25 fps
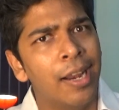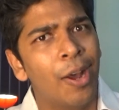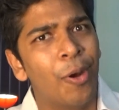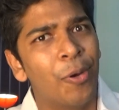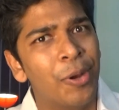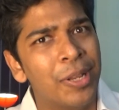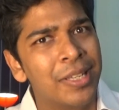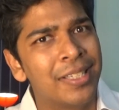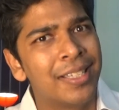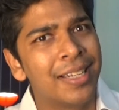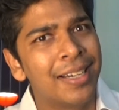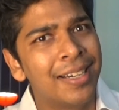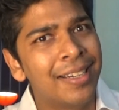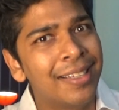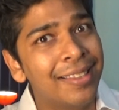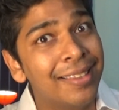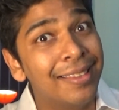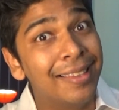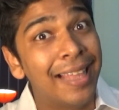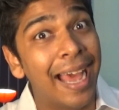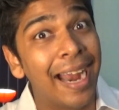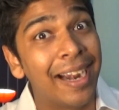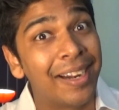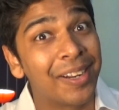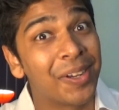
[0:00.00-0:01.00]
Now,
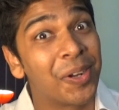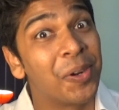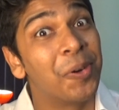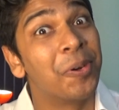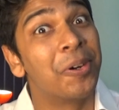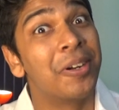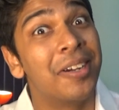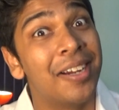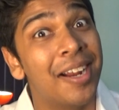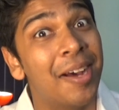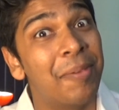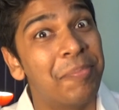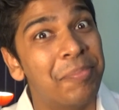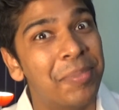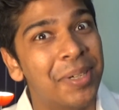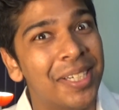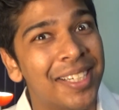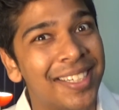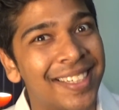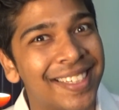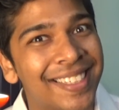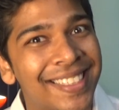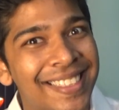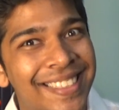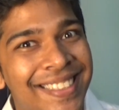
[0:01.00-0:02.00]
isn't that a good
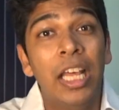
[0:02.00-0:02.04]
number?